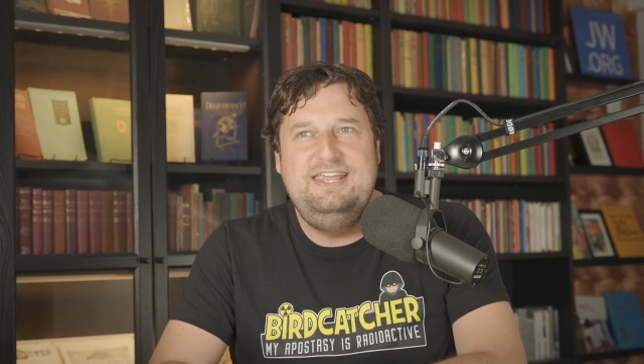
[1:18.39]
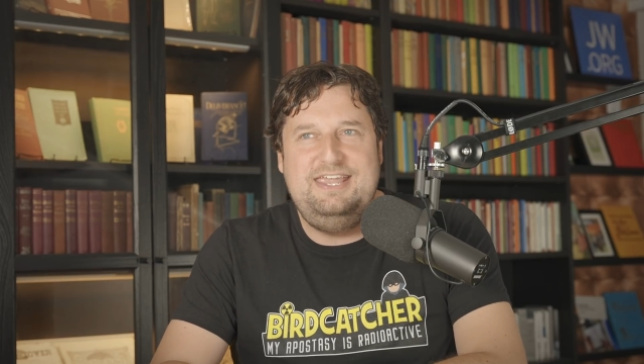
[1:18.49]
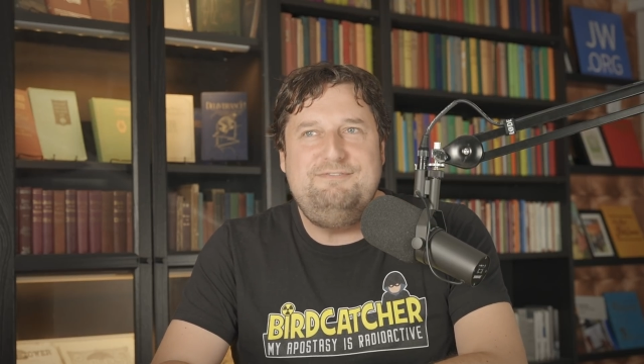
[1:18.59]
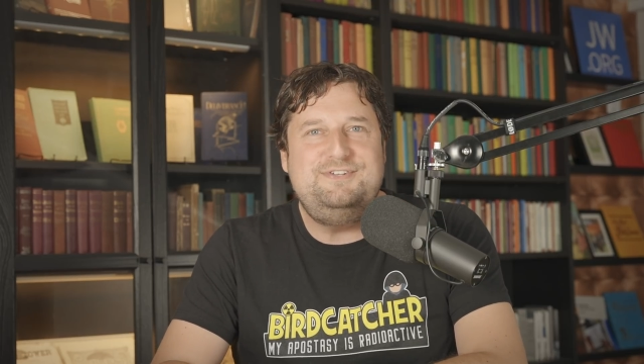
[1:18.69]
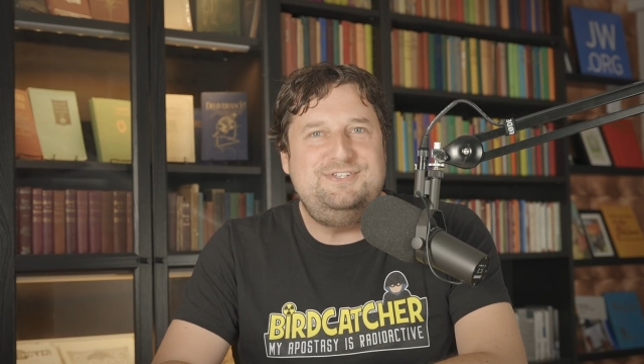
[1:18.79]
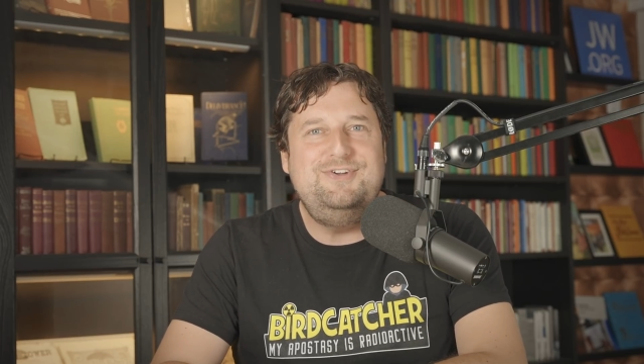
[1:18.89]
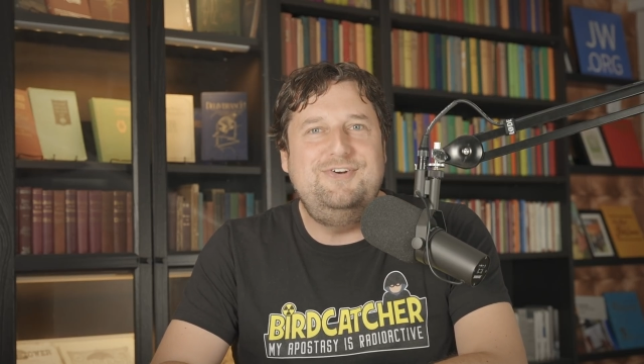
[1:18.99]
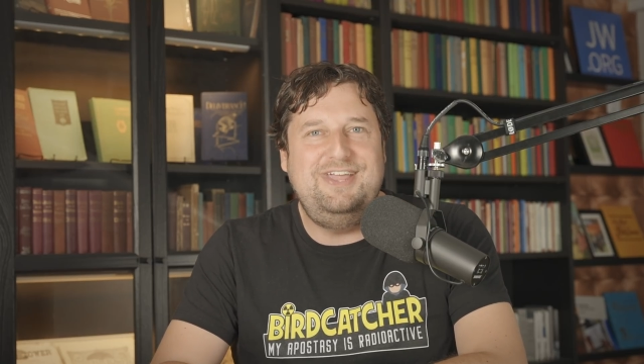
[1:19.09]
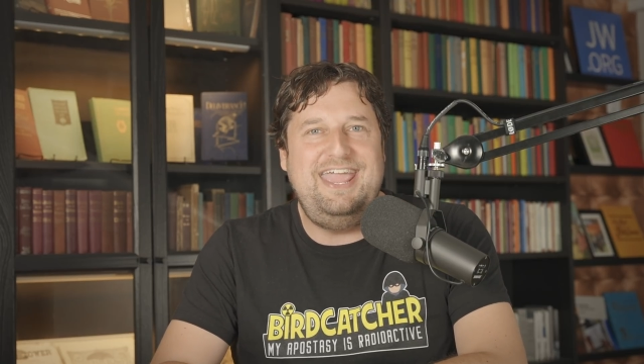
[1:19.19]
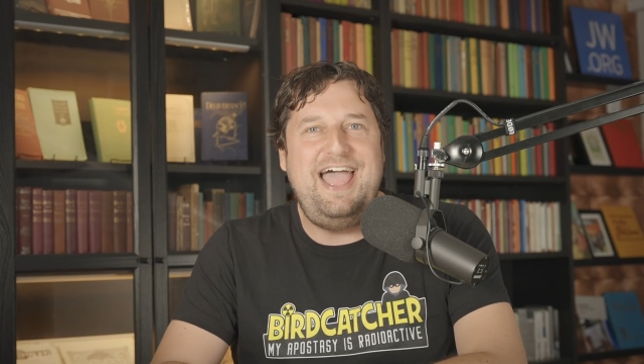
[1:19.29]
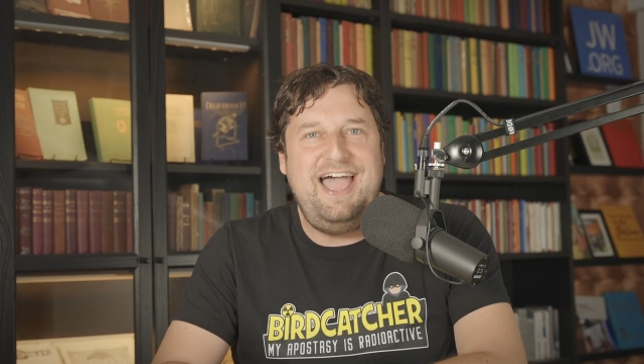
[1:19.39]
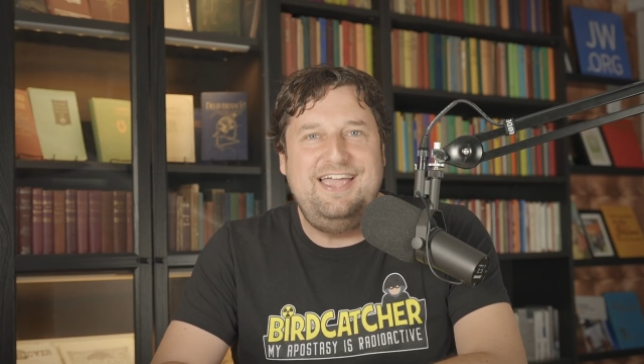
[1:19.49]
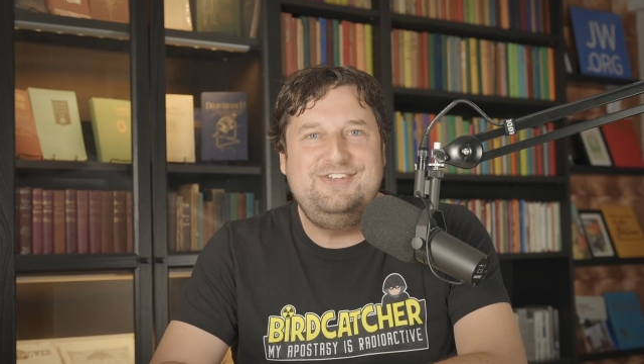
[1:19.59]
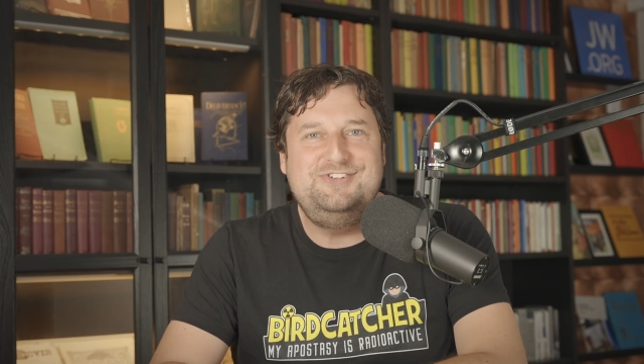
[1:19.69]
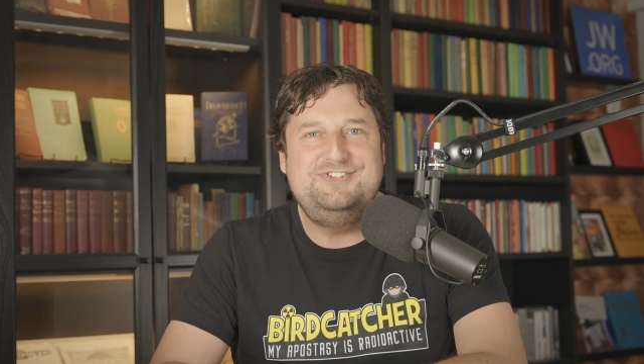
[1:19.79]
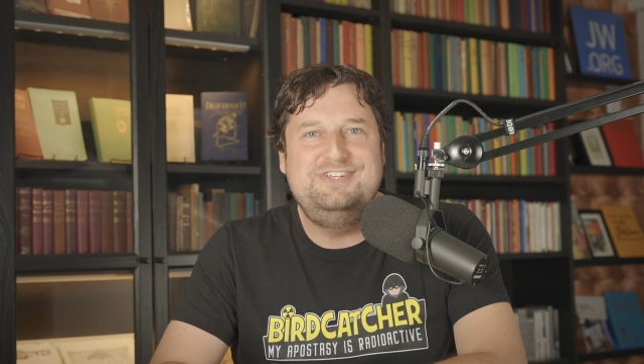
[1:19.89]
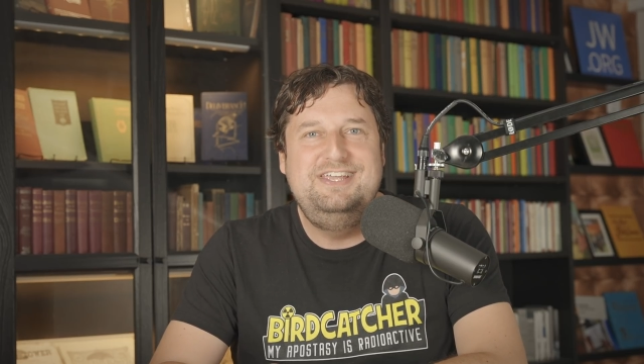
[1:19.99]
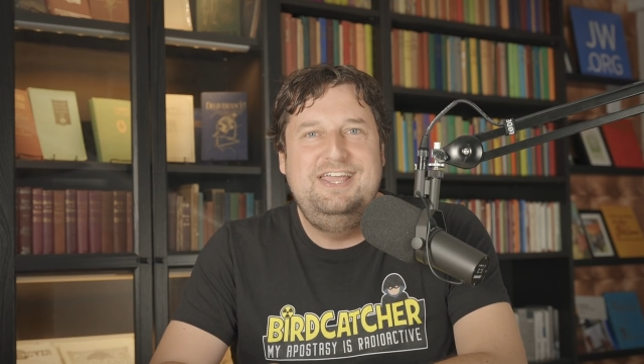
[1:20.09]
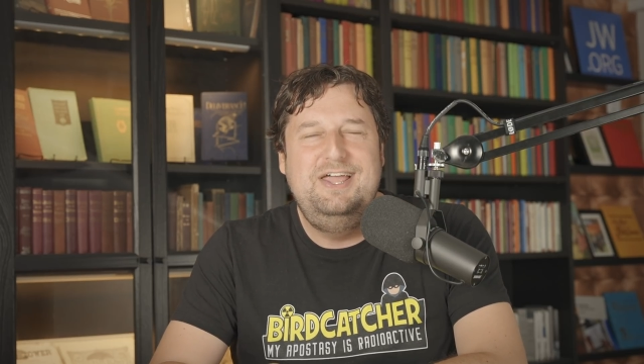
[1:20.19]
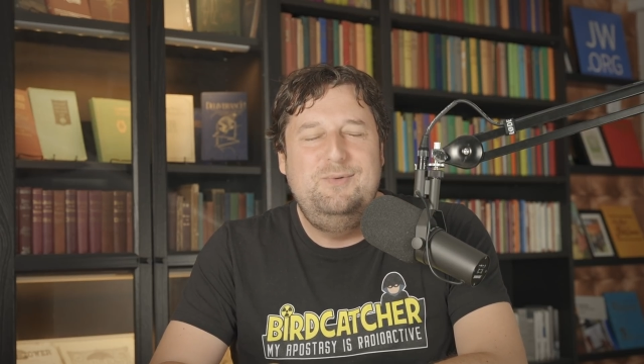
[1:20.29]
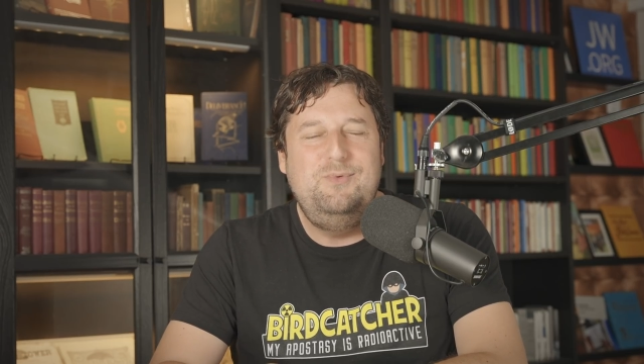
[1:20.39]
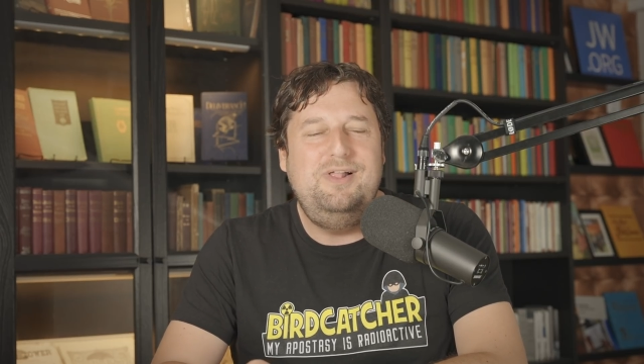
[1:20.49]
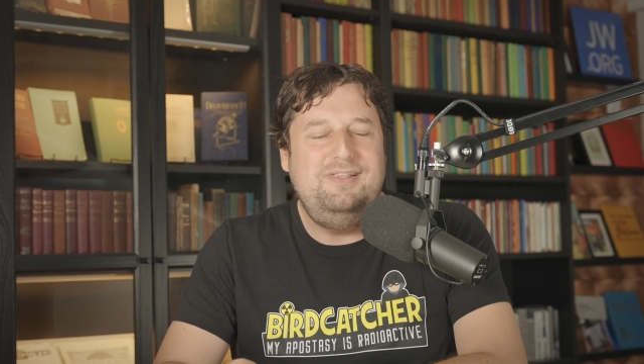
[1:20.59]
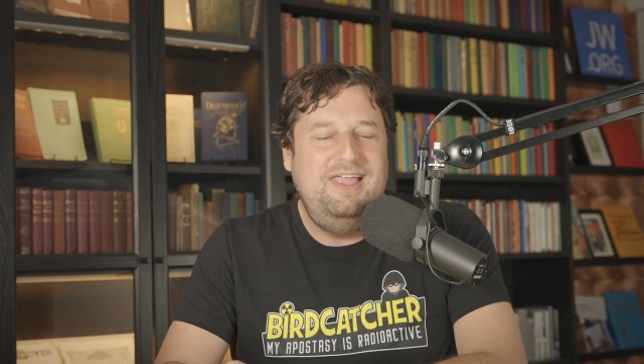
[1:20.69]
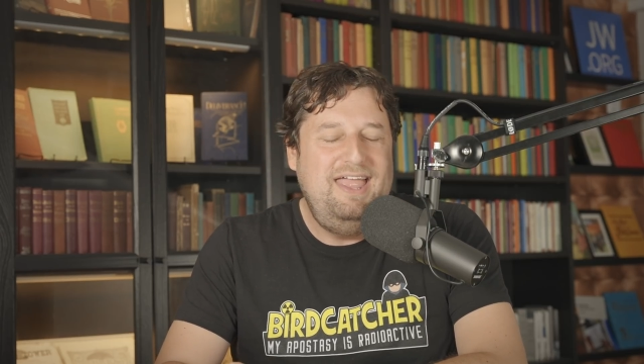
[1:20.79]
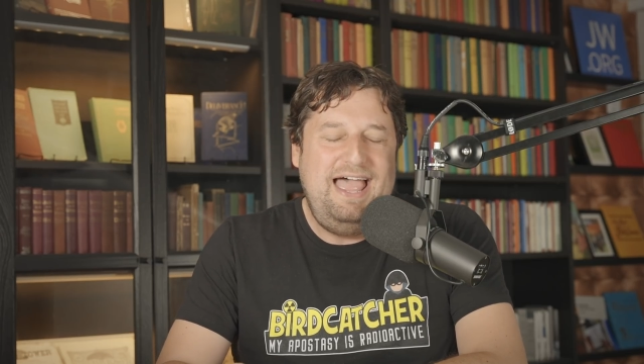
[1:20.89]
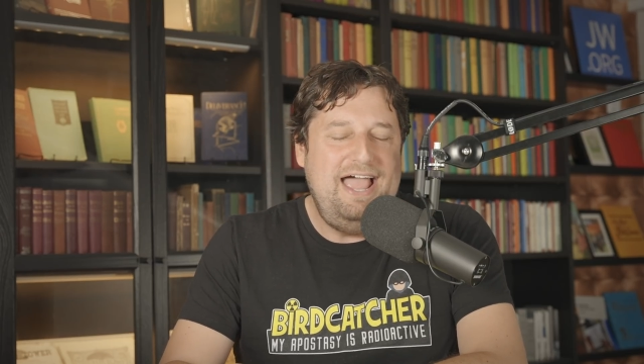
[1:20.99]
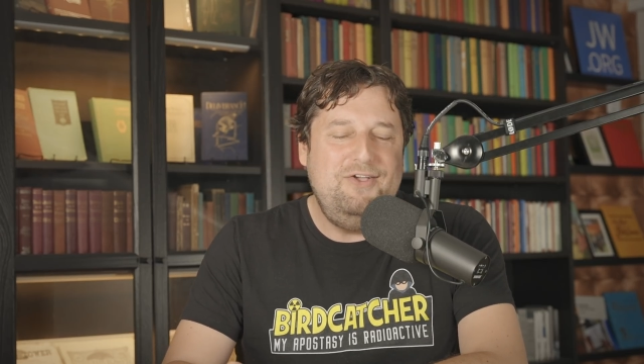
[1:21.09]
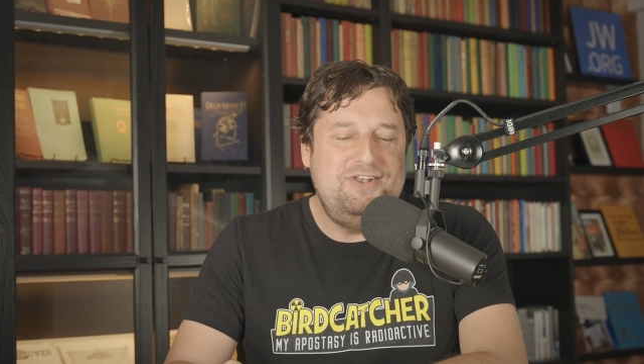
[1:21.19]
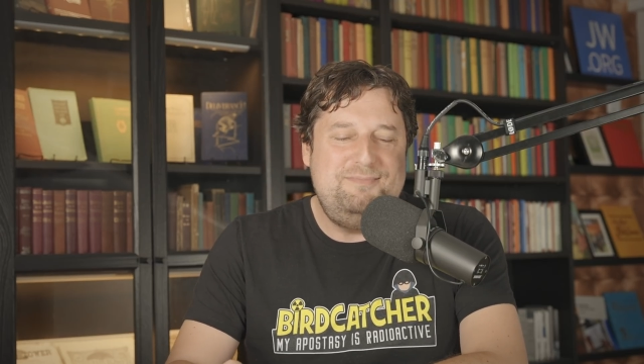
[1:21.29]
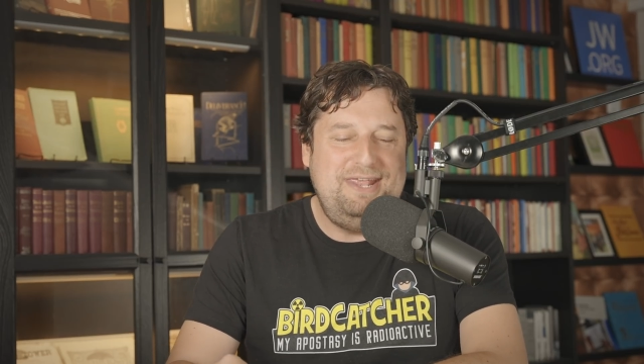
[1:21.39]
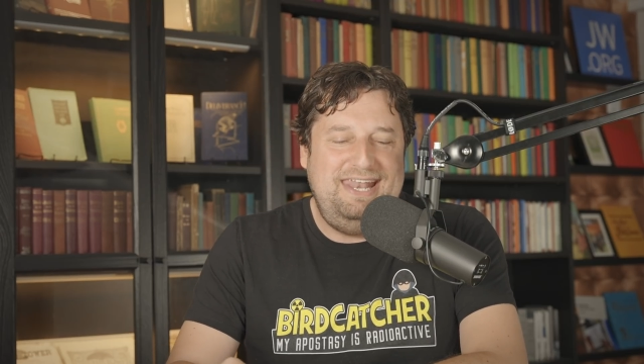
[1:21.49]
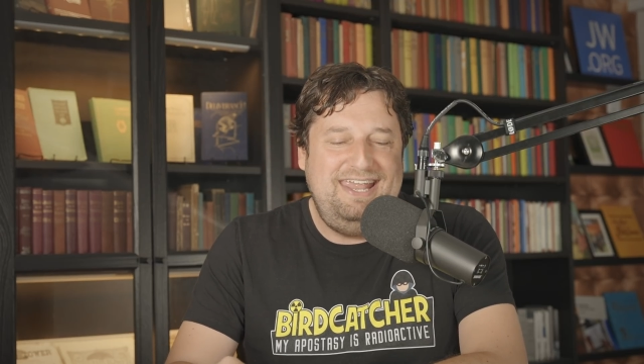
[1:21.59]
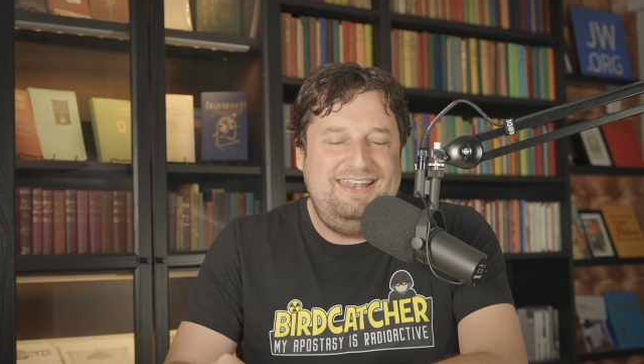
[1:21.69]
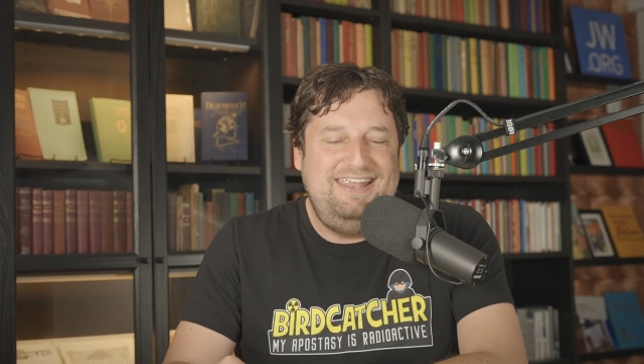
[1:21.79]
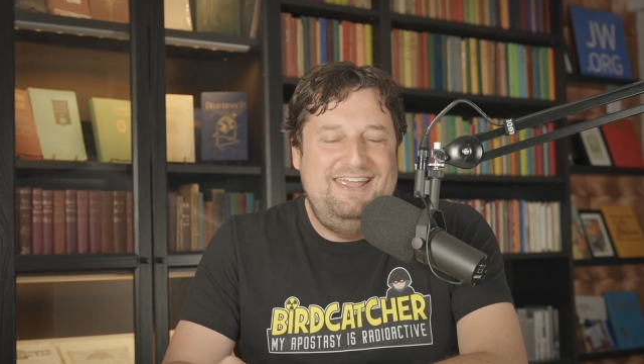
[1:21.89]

give us your cash. Well, hang on a minute.